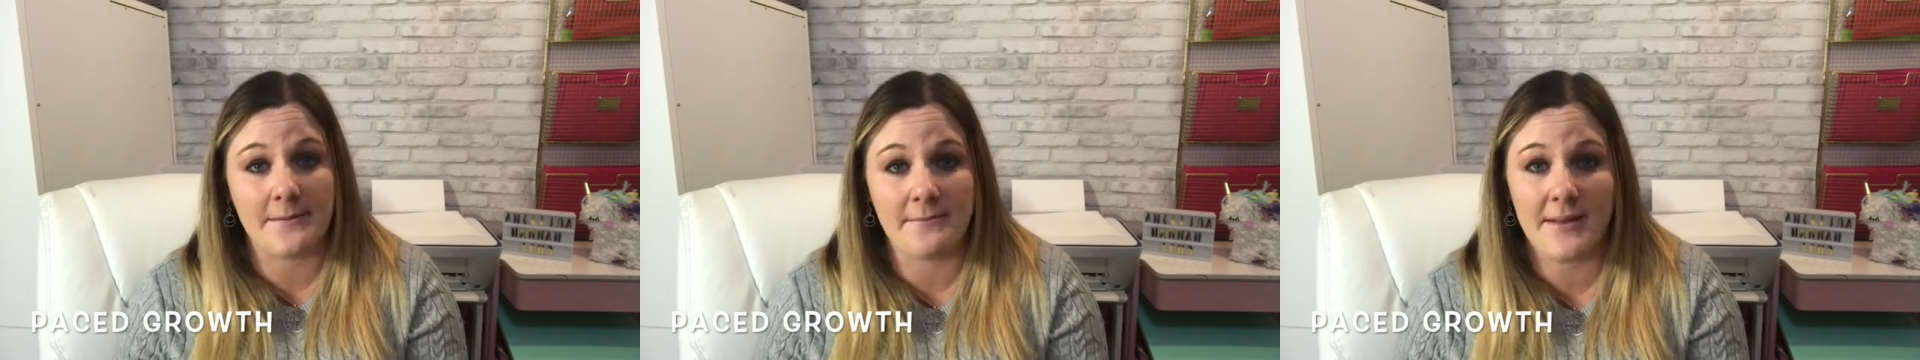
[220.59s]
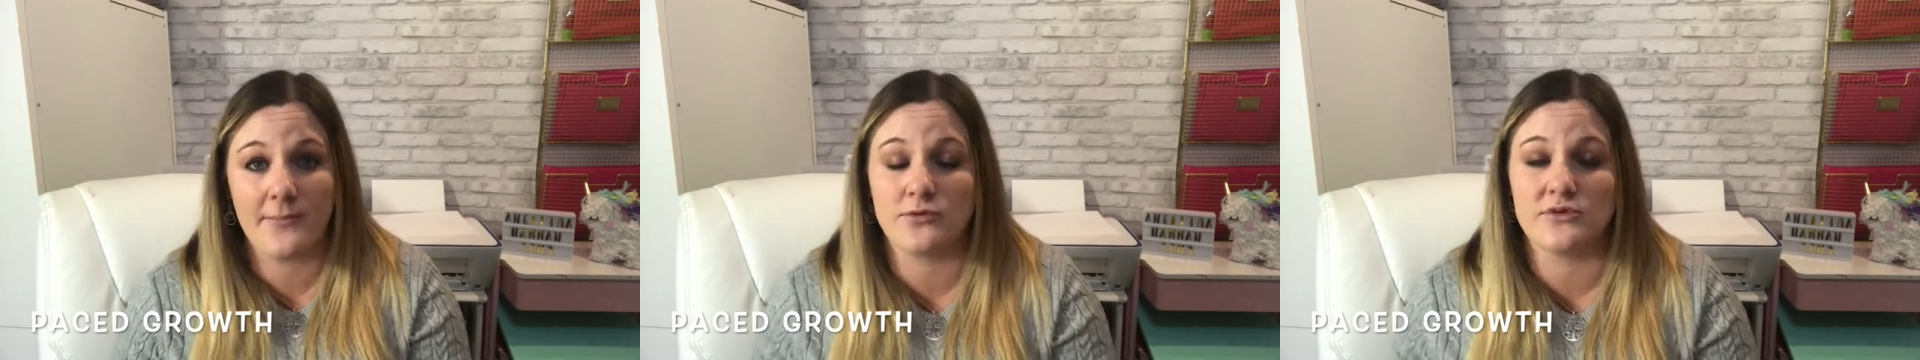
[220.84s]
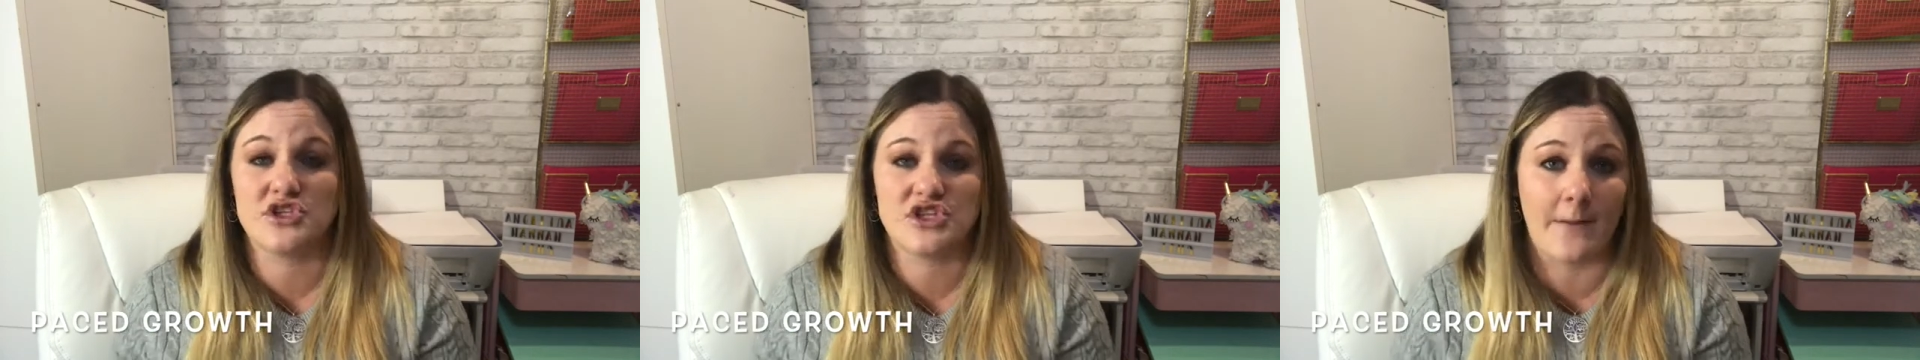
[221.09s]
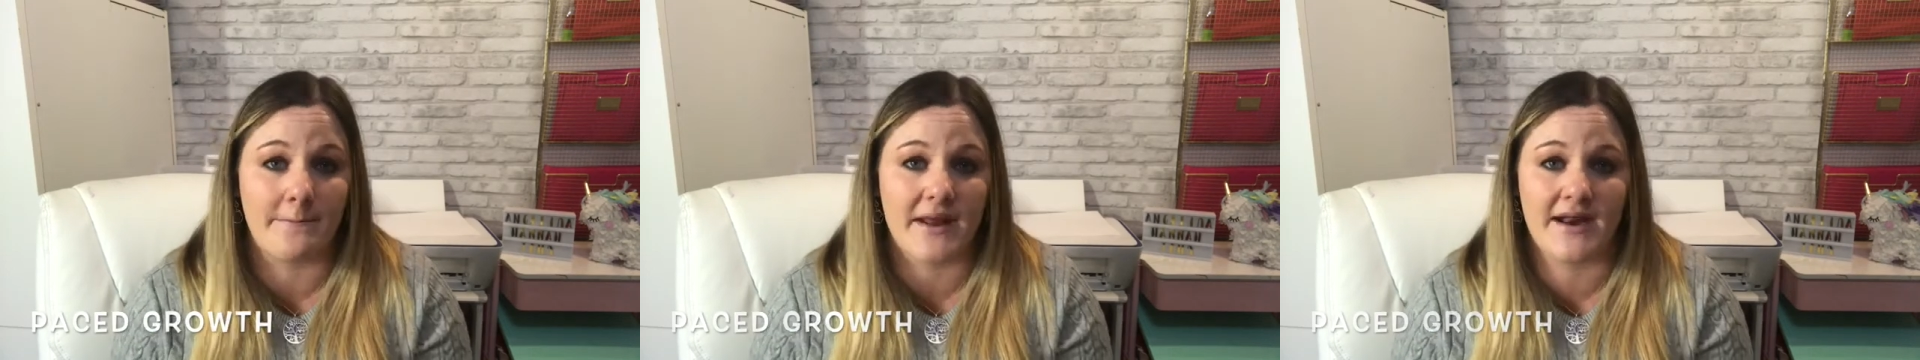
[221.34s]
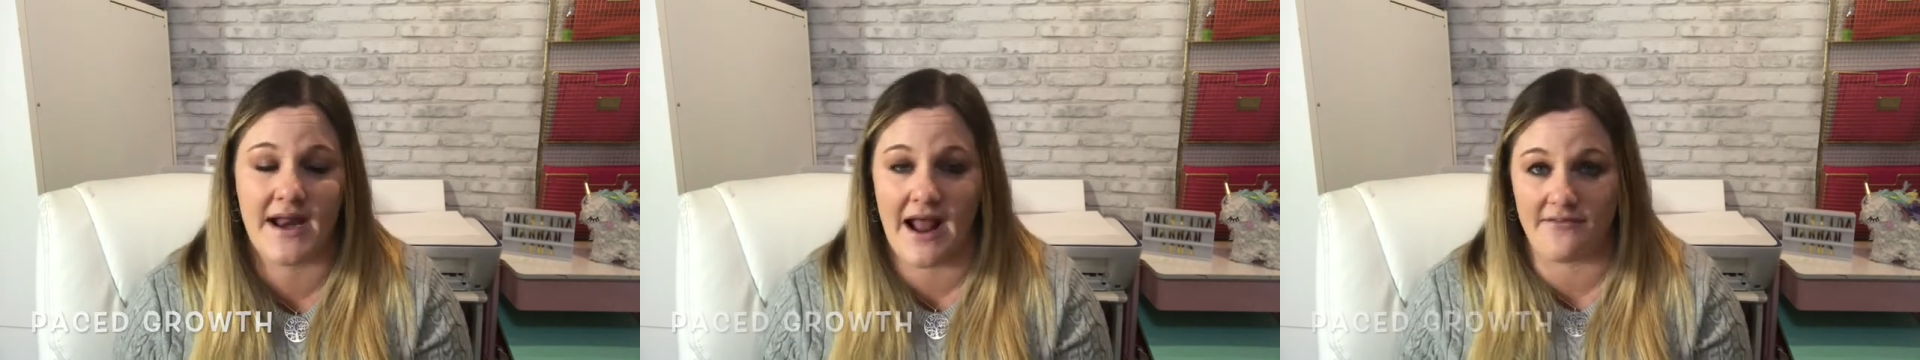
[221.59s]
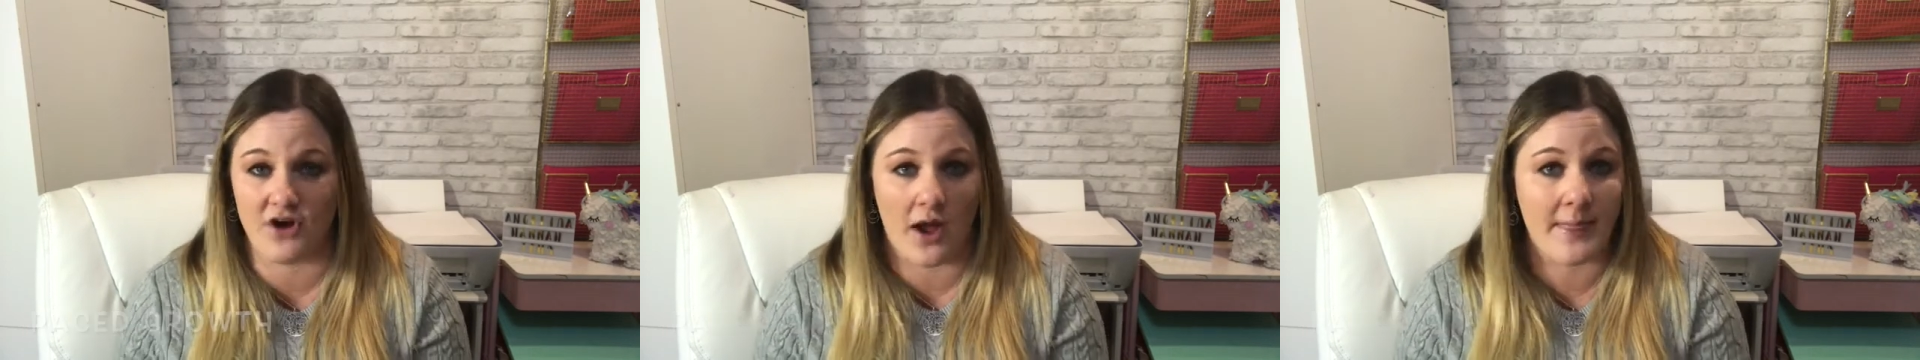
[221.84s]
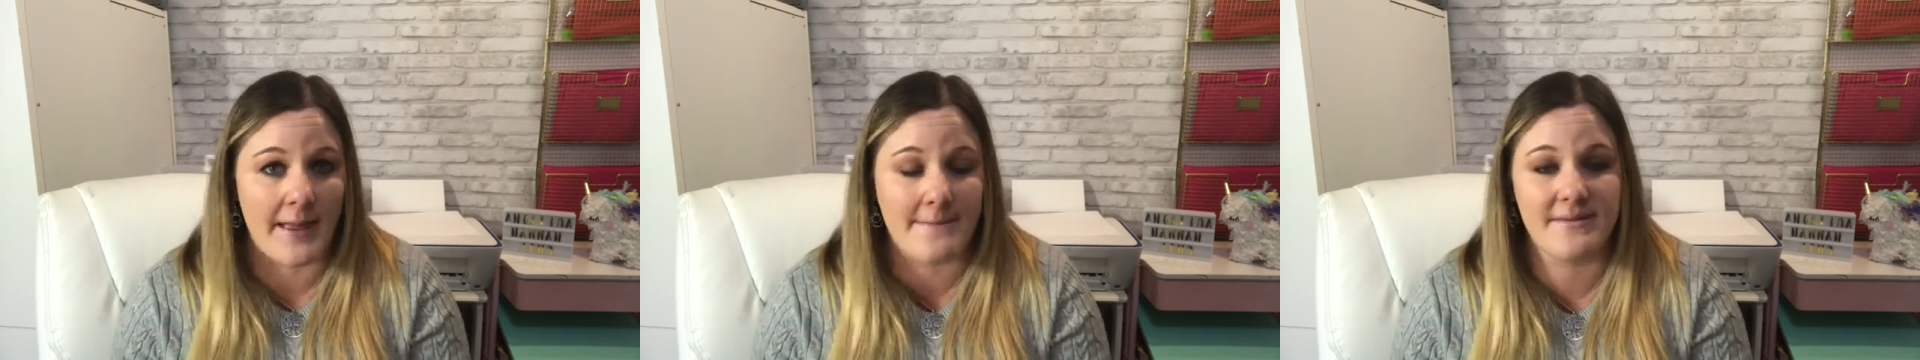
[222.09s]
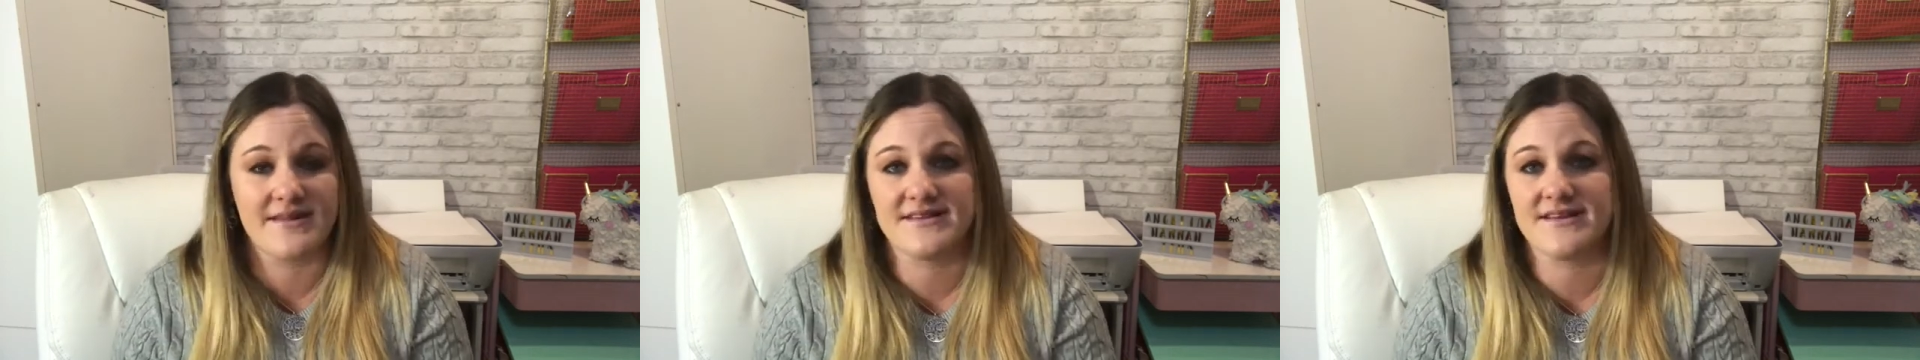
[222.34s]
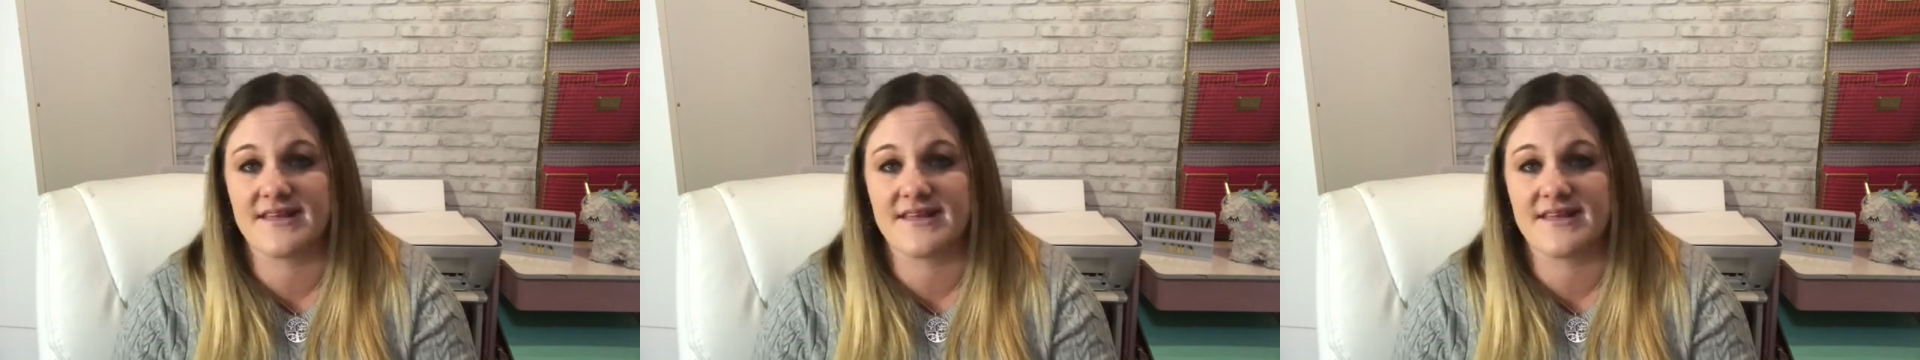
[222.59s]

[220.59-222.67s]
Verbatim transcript: people will jump in and have an online business